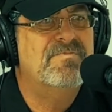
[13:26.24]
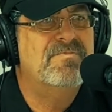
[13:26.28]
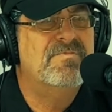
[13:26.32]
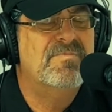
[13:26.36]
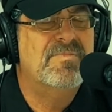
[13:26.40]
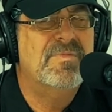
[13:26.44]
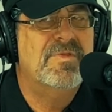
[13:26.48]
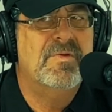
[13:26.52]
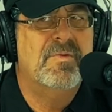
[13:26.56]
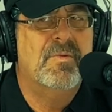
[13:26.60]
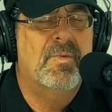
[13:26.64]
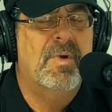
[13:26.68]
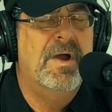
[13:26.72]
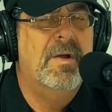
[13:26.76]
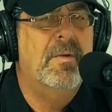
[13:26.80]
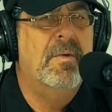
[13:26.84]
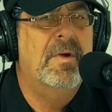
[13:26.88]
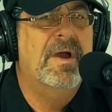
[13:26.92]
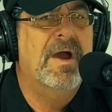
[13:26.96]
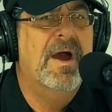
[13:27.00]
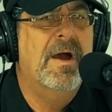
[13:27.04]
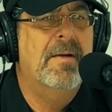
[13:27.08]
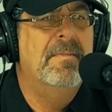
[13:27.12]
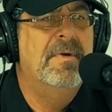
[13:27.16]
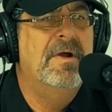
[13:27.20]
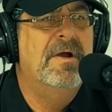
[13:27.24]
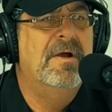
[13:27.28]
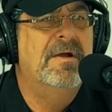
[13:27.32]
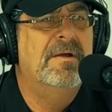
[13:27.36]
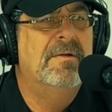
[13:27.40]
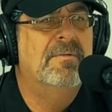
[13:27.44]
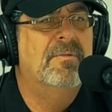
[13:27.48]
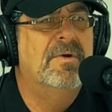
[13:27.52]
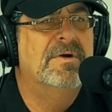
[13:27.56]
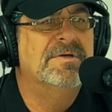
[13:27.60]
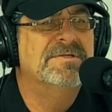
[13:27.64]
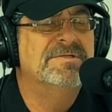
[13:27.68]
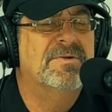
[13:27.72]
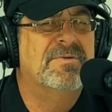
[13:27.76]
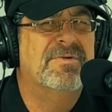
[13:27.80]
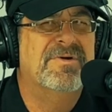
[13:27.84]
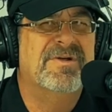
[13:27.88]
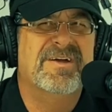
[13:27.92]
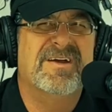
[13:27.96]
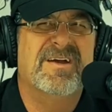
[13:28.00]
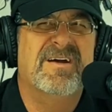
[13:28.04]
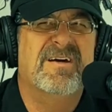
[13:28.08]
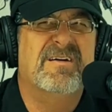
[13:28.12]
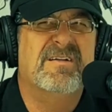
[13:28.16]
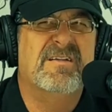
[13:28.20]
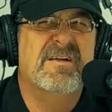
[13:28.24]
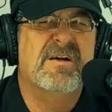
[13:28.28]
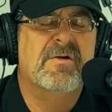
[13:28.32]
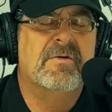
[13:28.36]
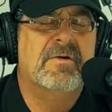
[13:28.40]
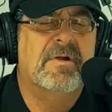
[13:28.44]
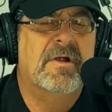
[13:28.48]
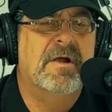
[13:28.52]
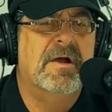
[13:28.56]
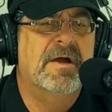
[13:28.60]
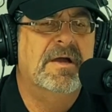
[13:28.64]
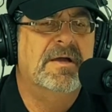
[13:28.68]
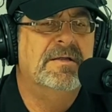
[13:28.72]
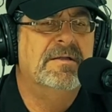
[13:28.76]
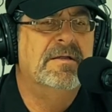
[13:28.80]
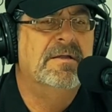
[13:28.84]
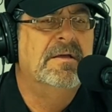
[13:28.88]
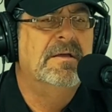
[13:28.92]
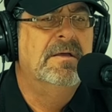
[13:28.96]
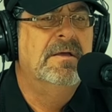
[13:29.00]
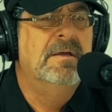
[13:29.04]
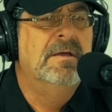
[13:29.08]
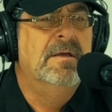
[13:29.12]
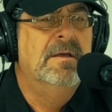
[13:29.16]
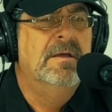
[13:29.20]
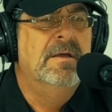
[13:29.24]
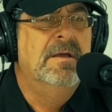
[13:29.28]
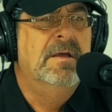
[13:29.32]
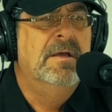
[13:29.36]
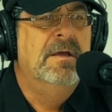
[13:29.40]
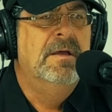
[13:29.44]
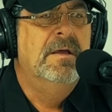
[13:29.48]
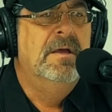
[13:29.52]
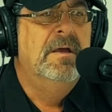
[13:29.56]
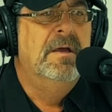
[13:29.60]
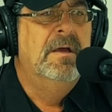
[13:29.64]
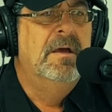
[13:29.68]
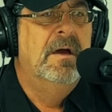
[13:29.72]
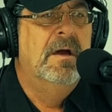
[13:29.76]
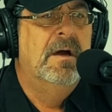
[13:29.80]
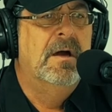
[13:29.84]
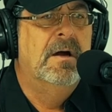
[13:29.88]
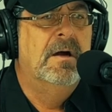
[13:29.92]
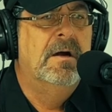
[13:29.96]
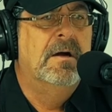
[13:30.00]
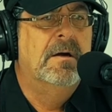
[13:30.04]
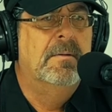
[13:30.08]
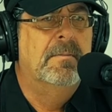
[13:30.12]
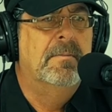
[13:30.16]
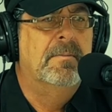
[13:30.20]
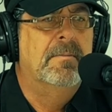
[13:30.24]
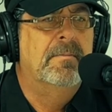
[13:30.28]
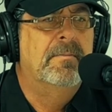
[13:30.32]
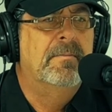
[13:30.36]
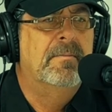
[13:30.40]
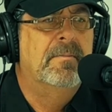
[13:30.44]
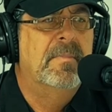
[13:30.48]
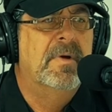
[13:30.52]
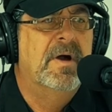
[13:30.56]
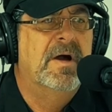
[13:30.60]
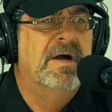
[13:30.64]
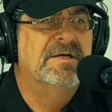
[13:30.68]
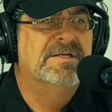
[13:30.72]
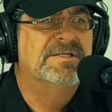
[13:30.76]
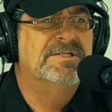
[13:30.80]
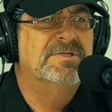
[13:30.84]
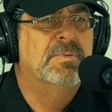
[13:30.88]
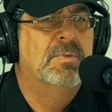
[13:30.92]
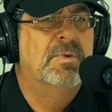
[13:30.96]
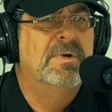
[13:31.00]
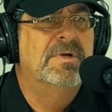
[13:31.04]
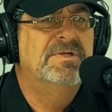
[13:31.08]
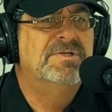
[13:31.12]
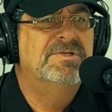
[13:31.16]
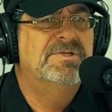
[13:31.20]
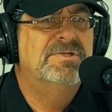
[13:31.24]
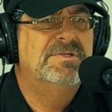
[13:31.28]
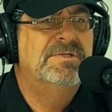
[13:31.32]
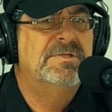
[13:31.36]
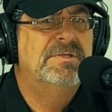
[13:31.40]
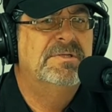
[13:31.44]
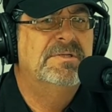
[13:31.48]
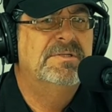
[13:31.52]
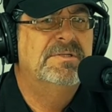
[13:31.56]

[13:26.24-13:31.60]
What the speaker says: the way we got married wasn't really all that great. I switched